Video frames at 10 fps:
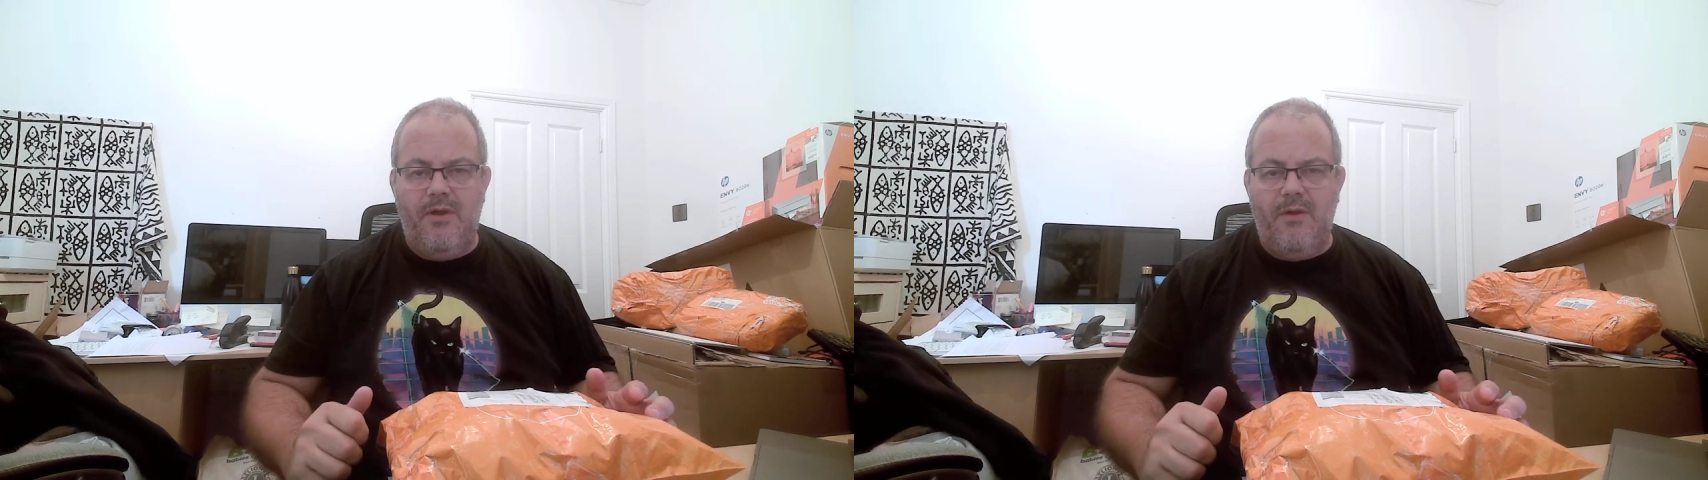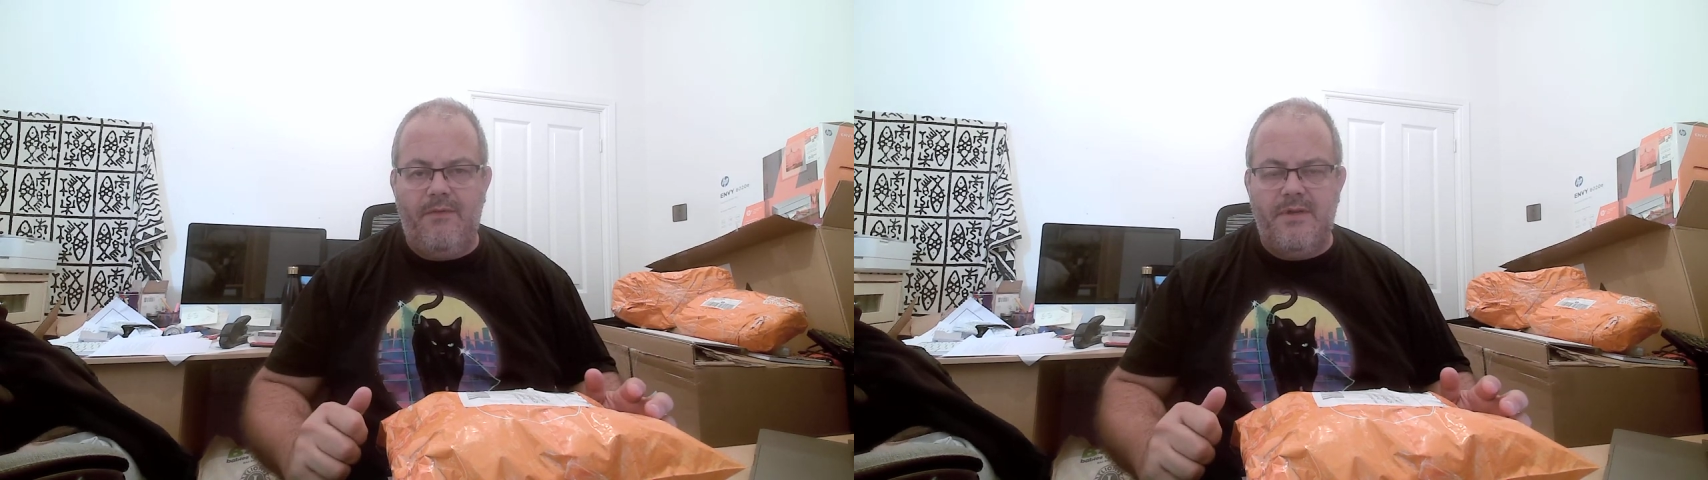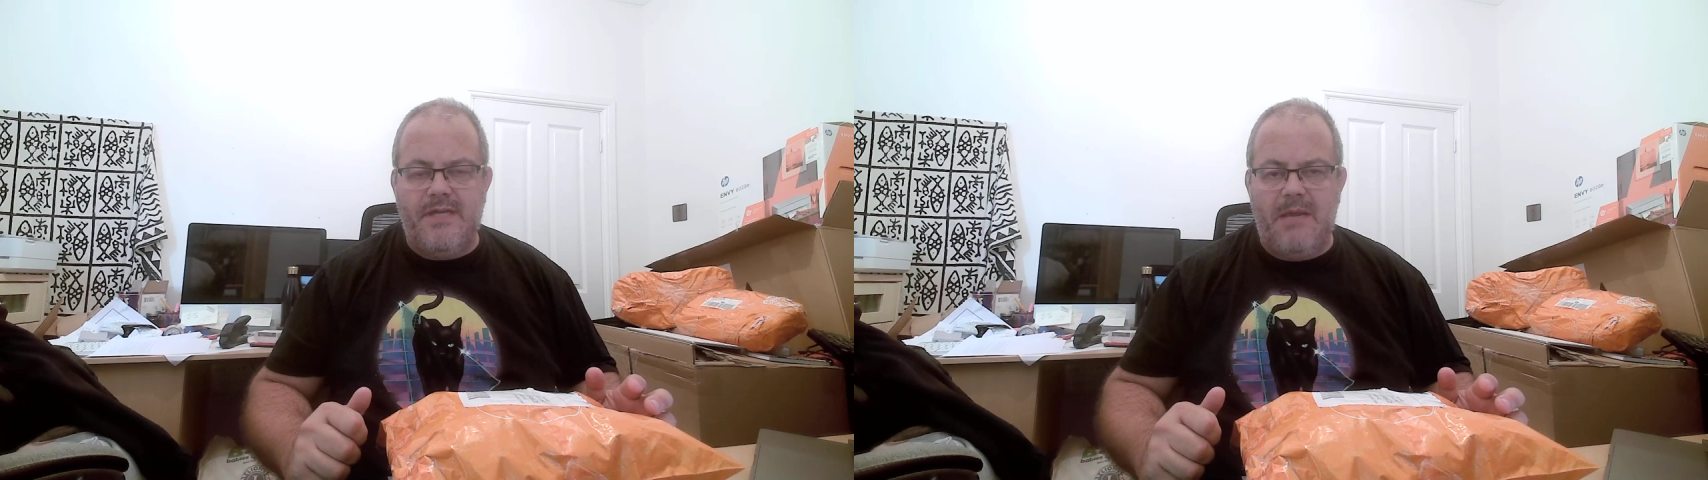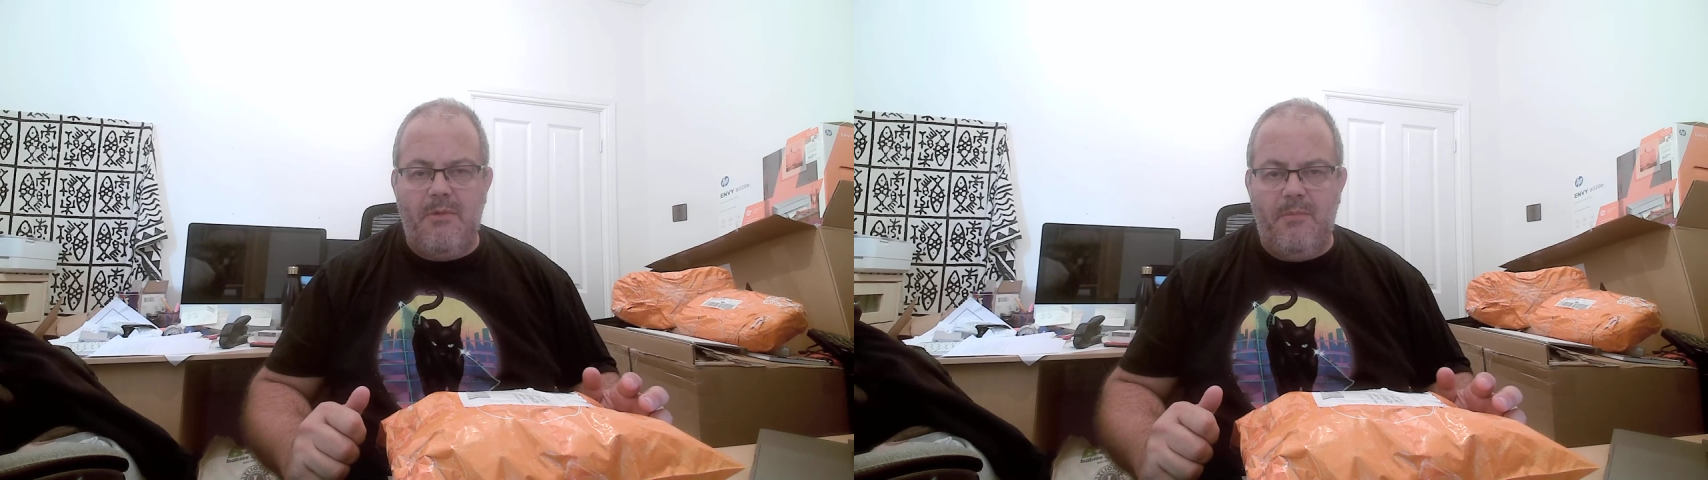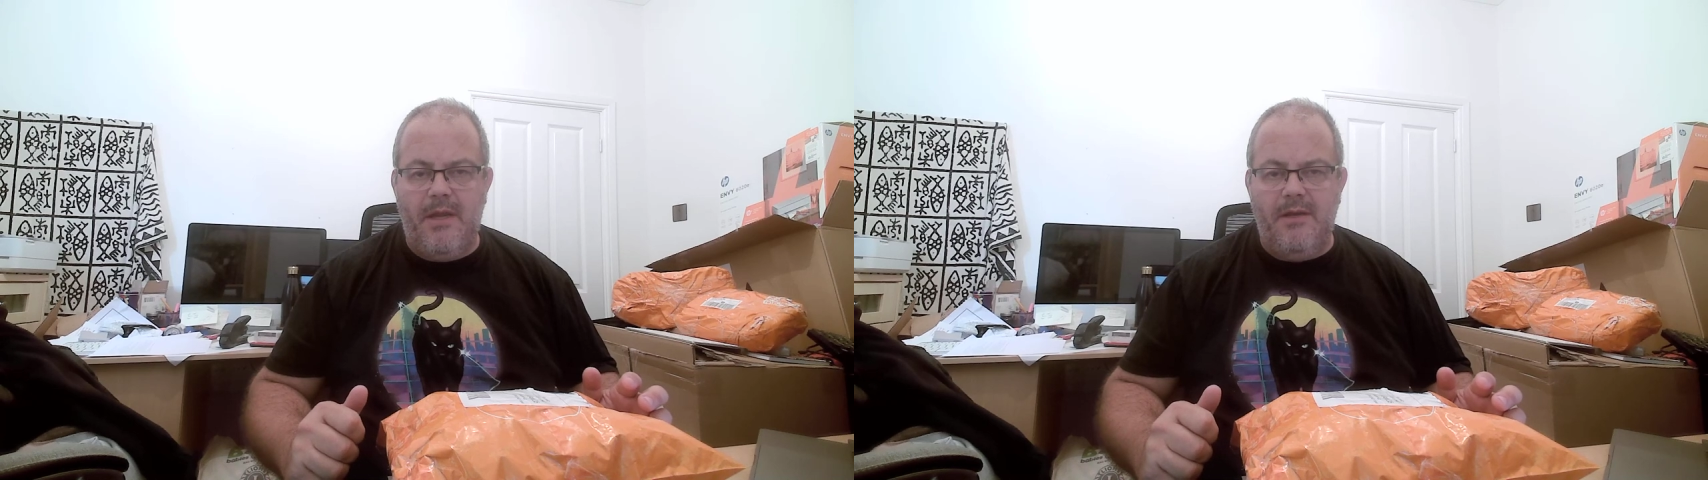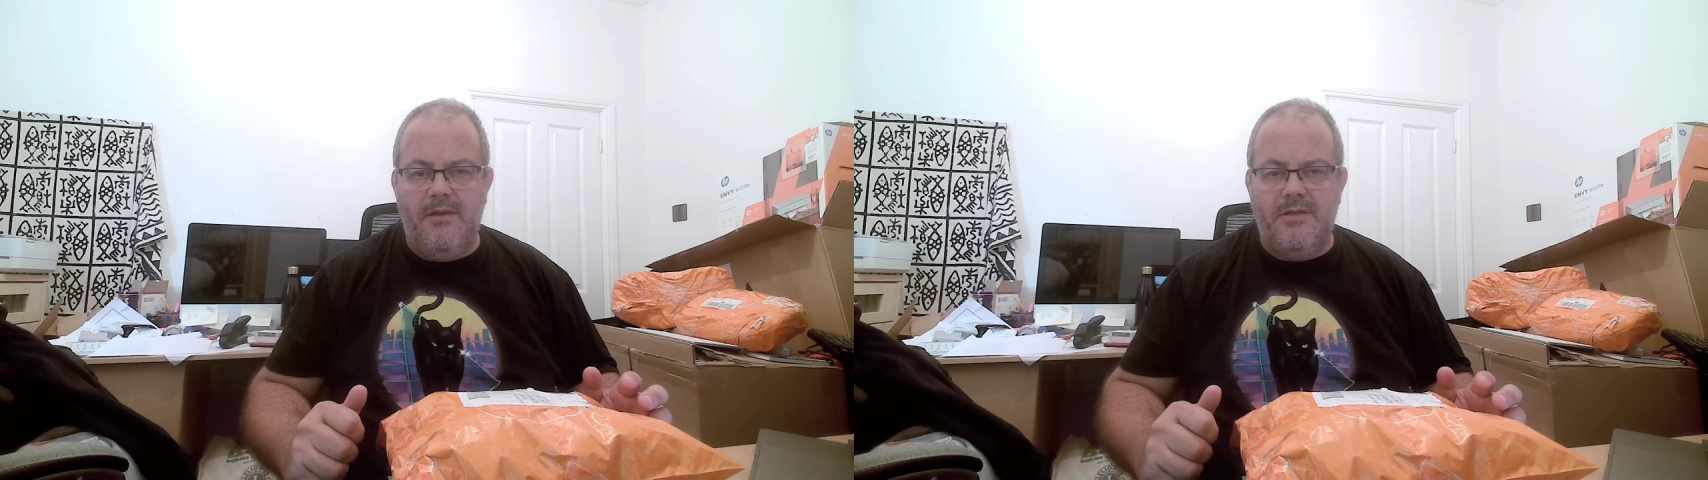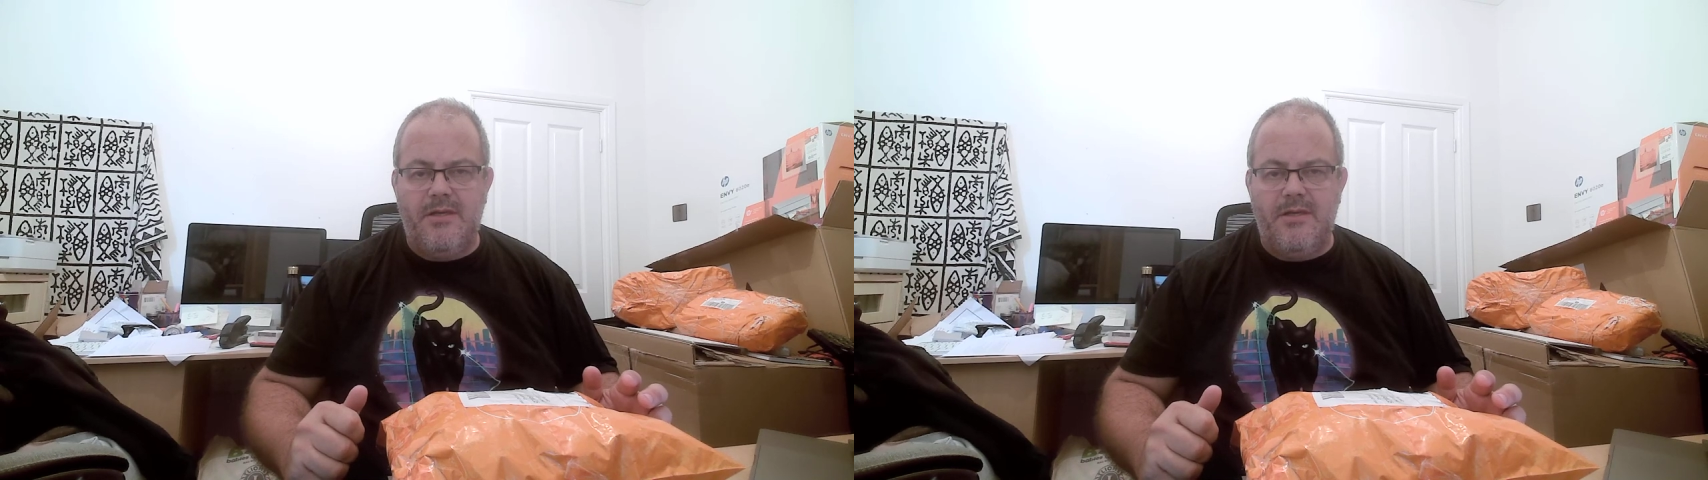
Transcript: you have the same opinion.